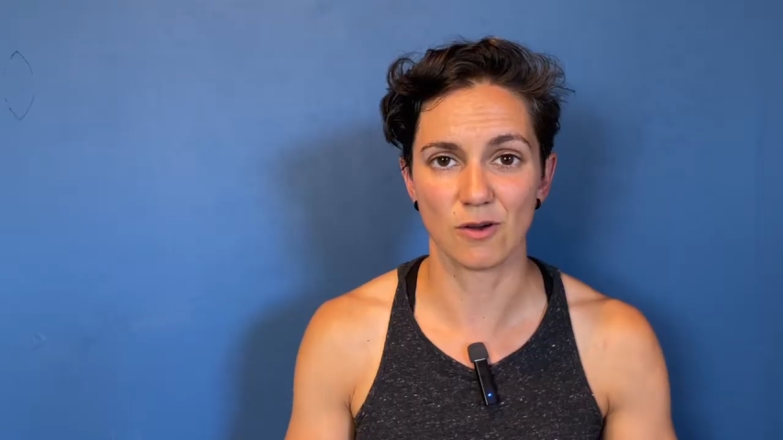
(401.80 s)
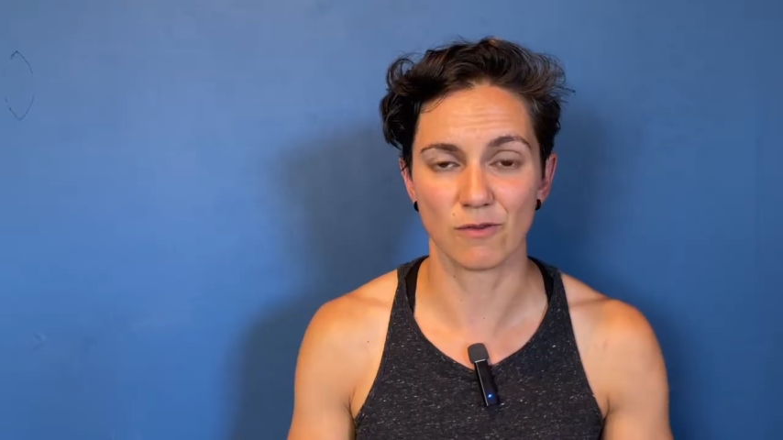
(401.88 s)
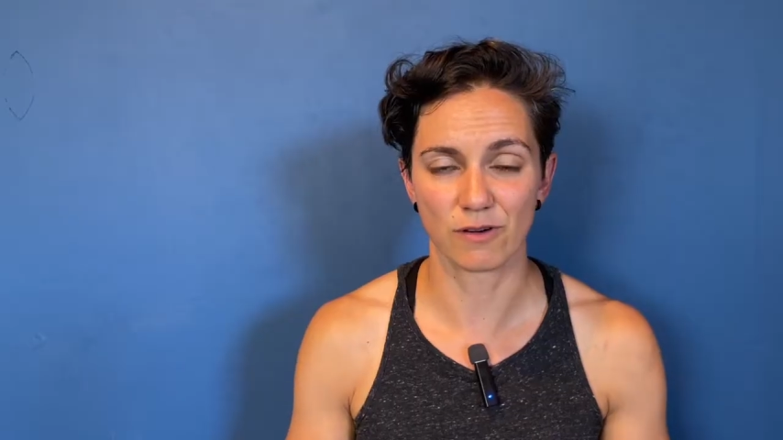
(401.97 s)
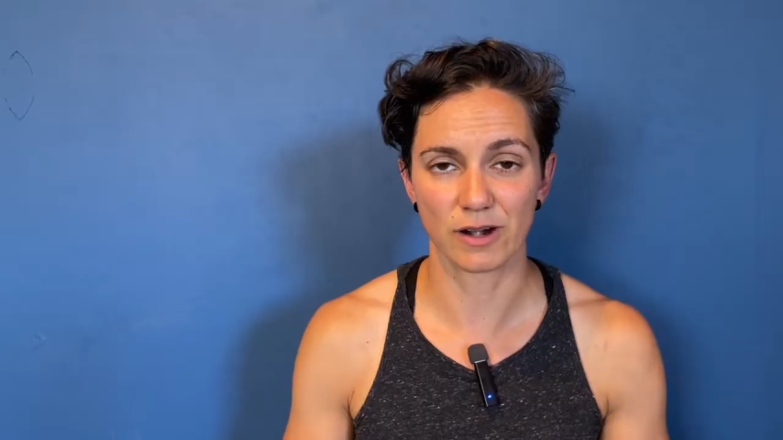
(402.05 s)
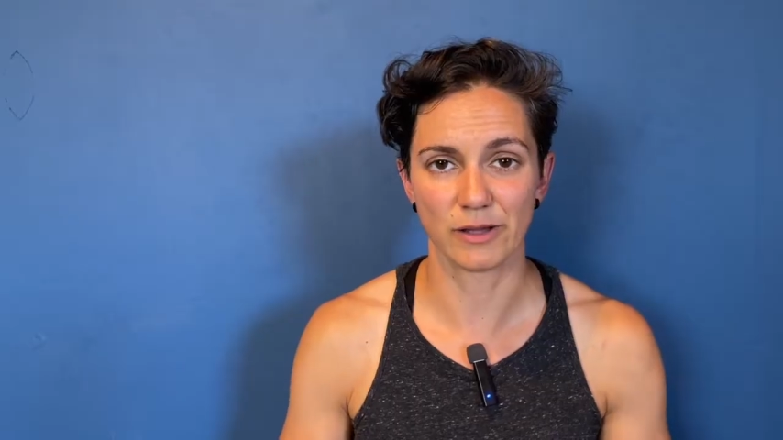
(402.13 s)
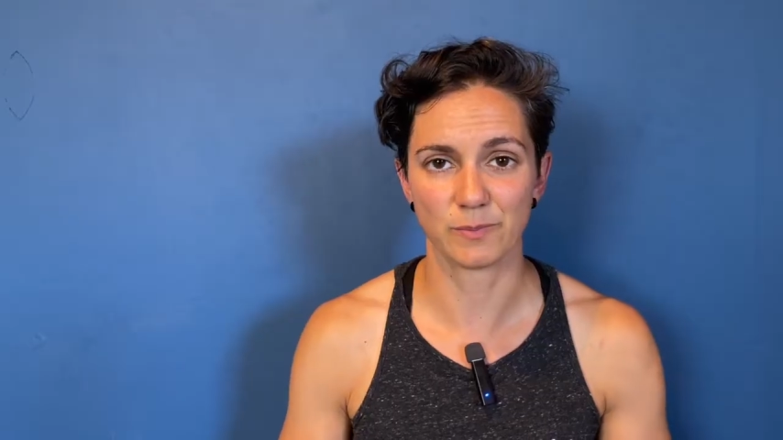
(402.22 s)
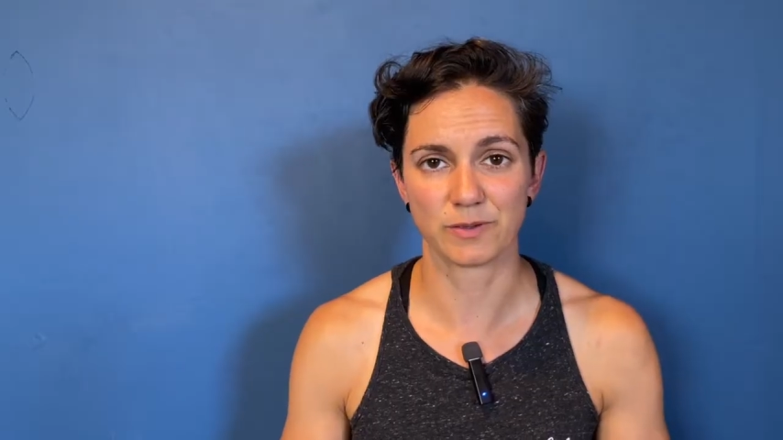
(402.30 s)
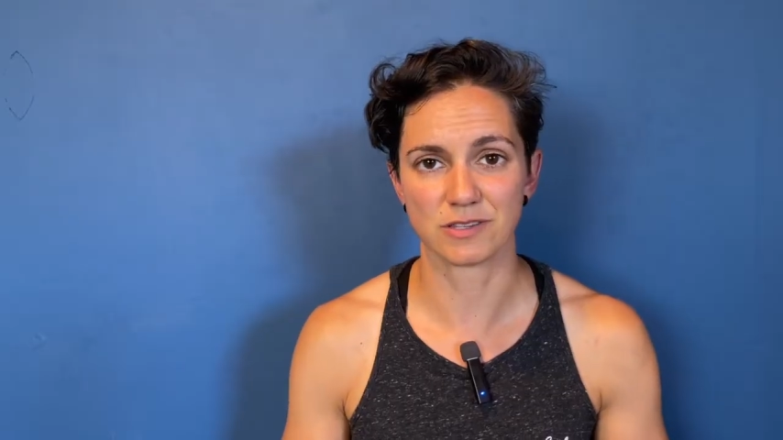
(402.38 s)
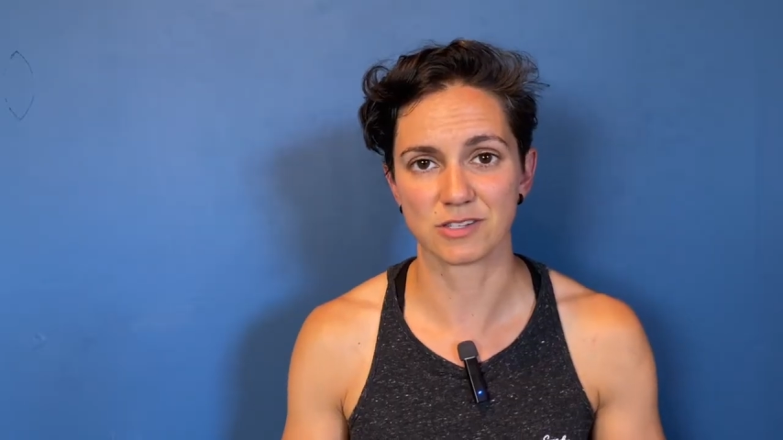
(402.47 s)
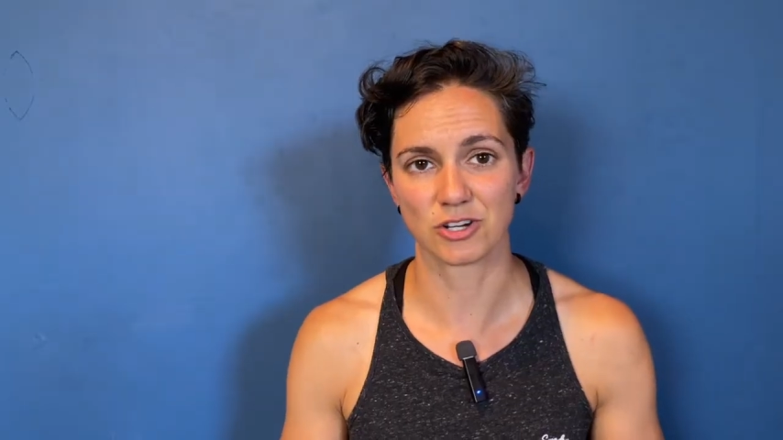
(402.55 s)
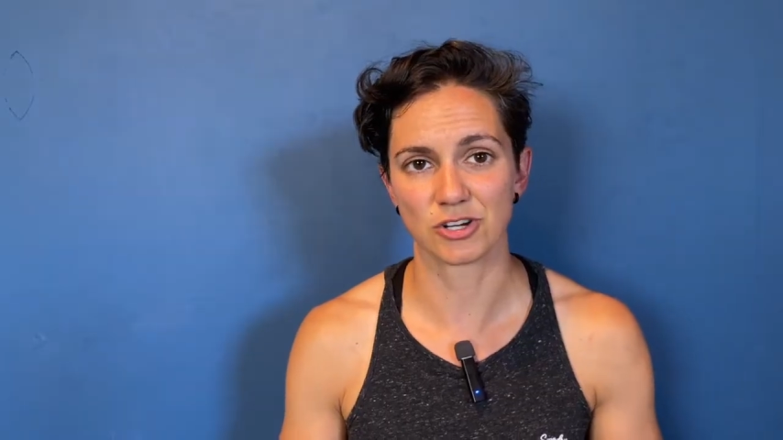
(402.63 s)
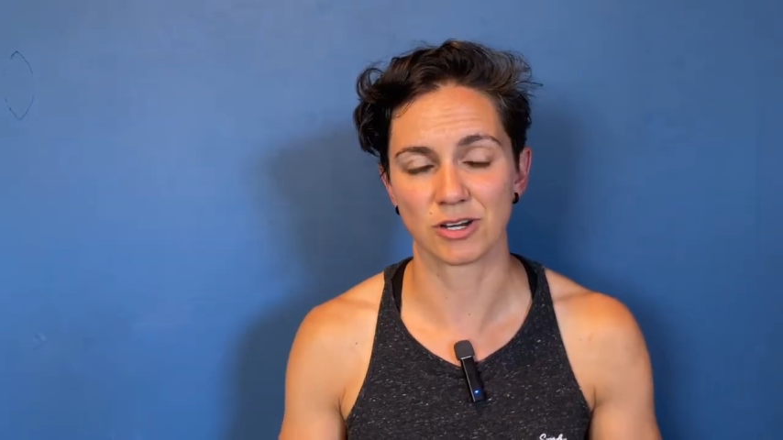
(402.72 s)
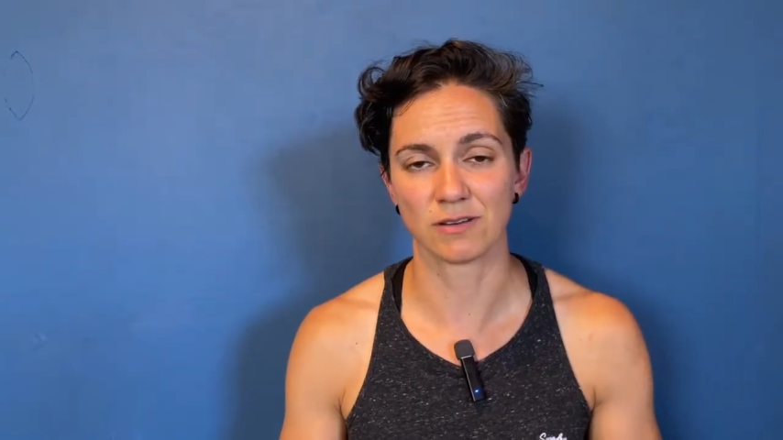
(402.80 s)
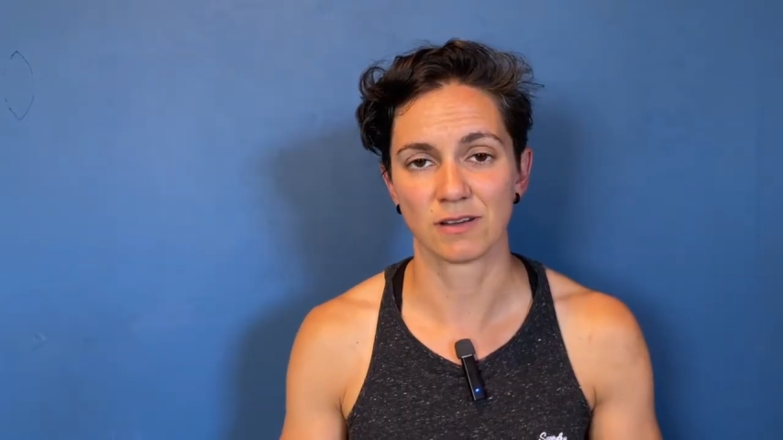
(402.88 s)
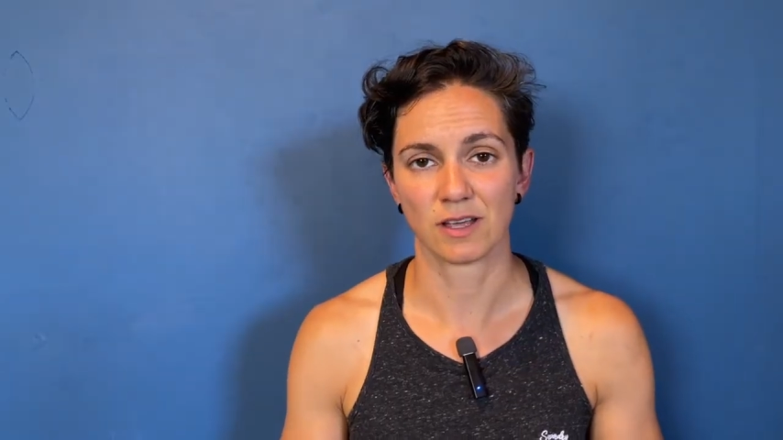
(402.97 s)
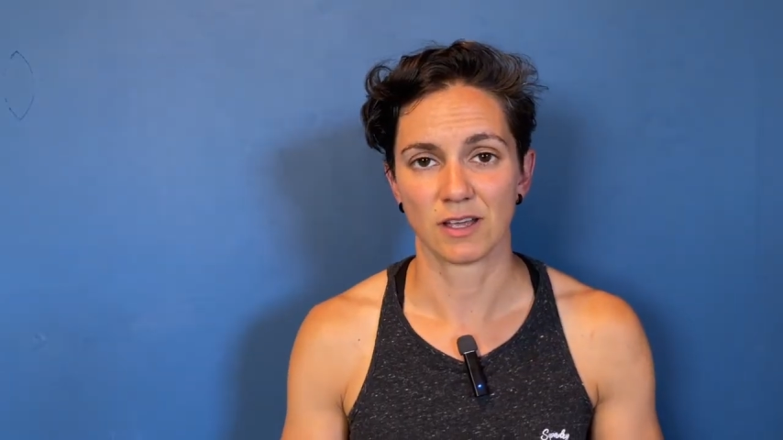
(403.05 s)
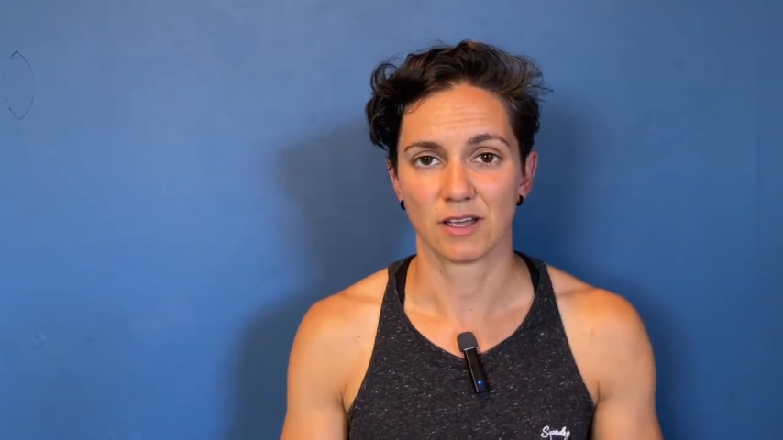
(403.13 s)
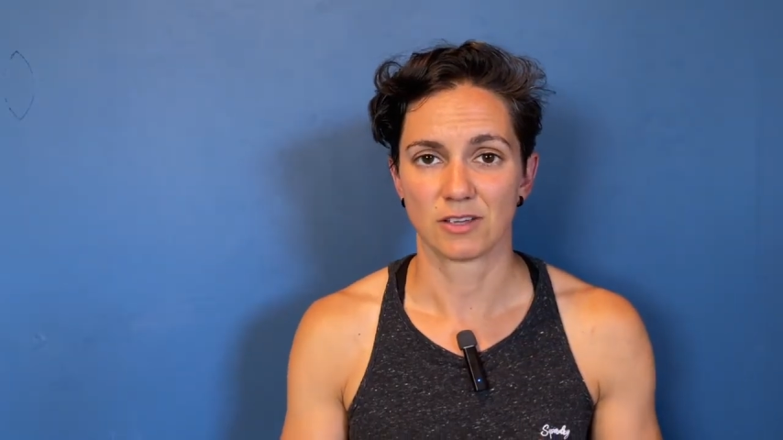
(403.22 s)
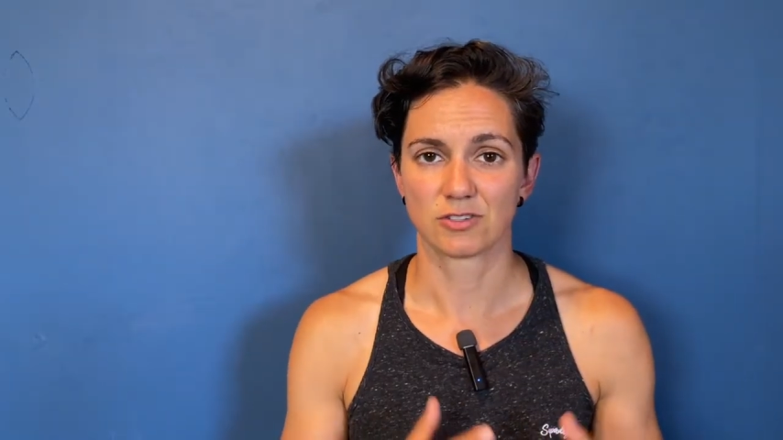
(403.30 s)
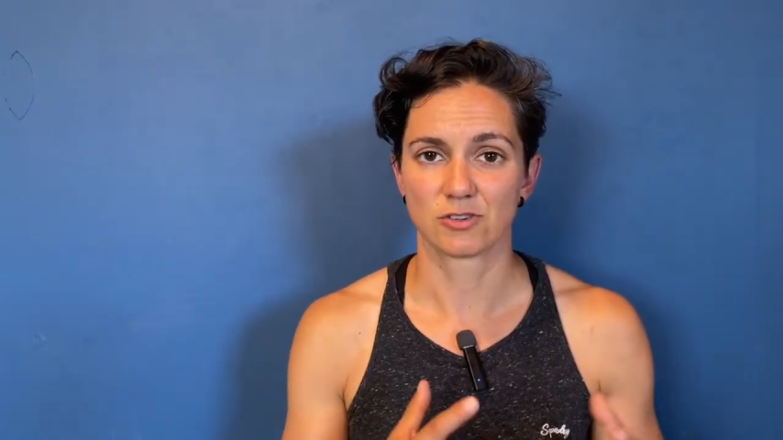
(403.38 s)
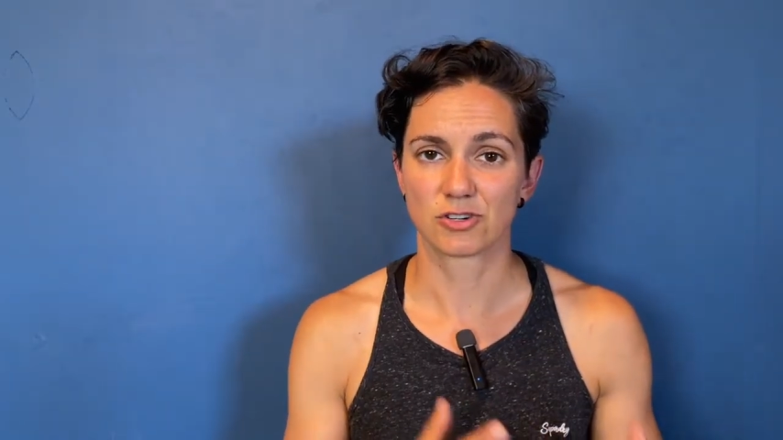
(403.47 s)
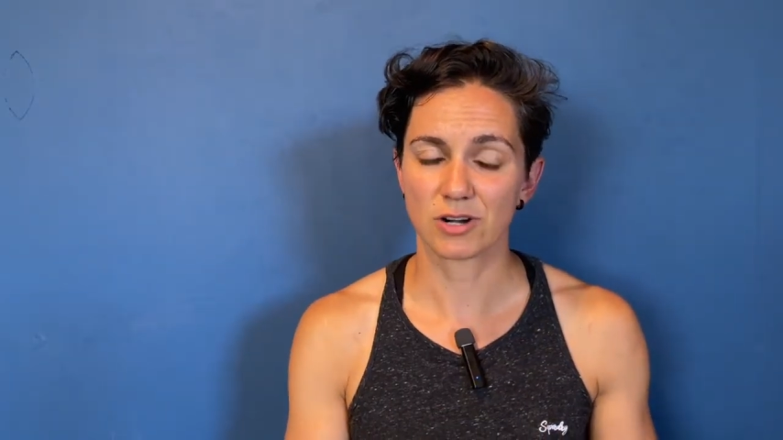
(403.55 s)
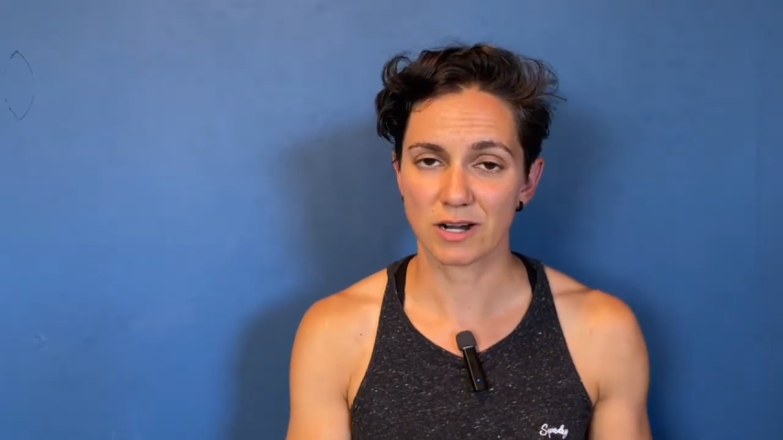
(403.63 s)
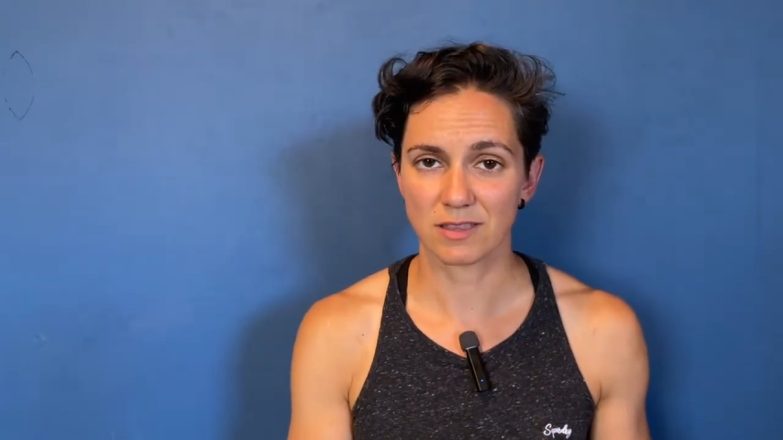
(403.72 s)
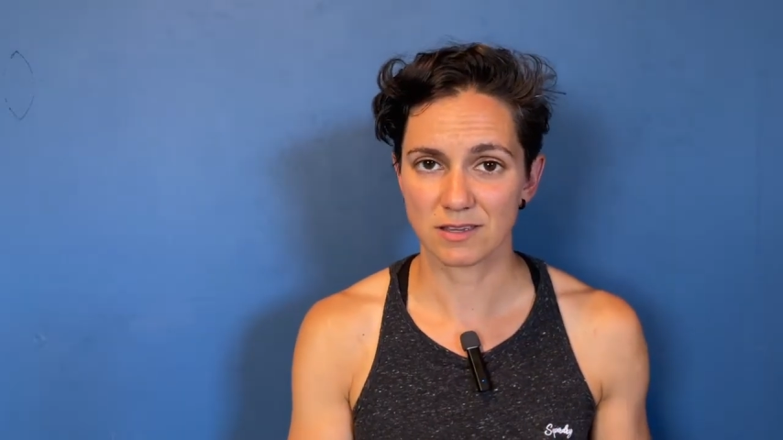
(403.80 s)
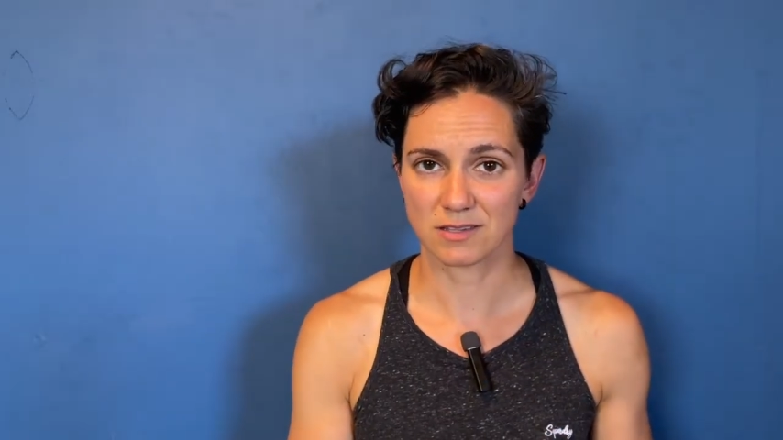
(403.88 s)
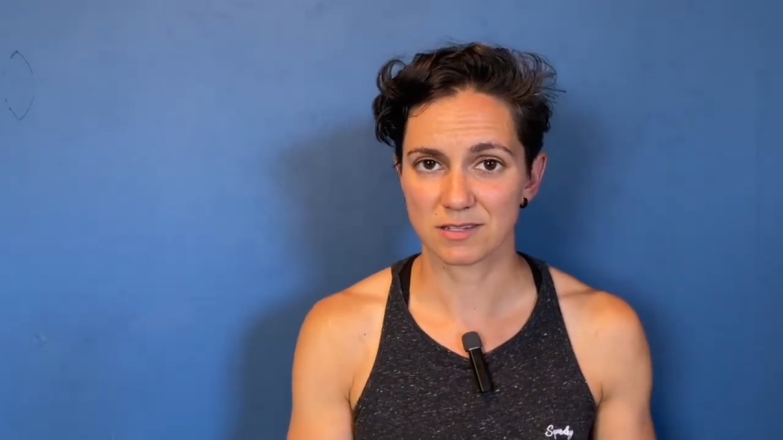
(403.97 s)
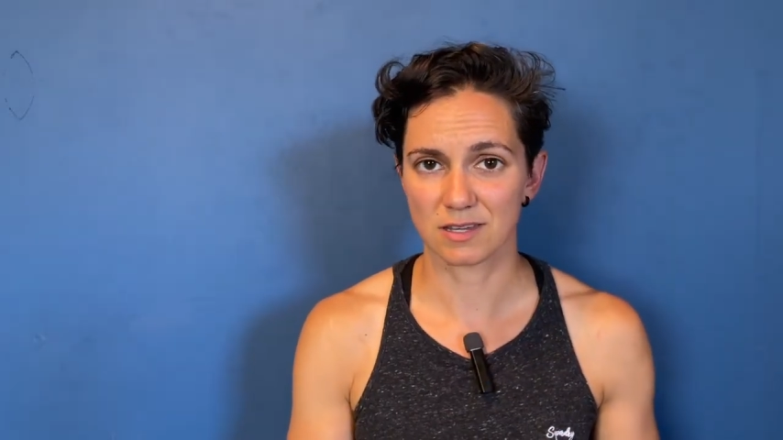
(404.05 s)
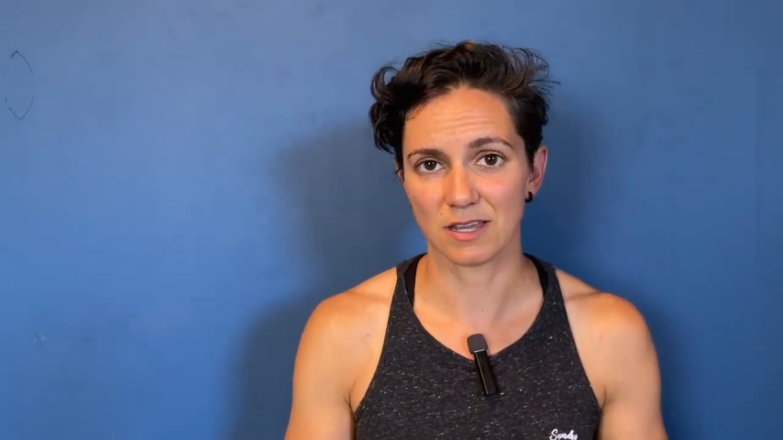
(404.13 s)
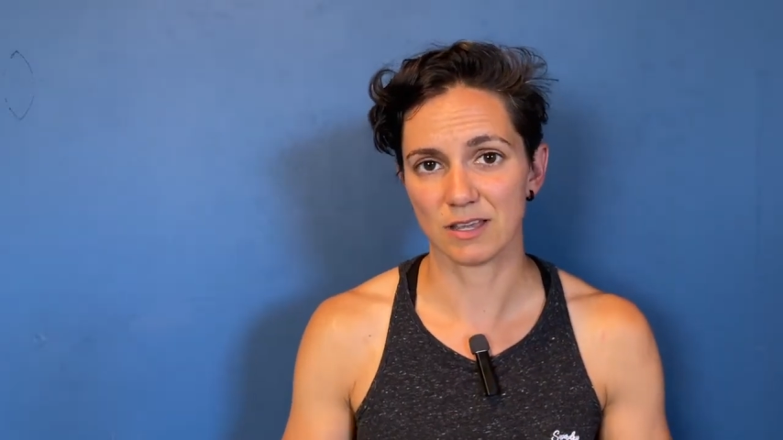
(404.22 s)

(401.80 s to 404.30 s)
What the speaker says: overhead position. So try this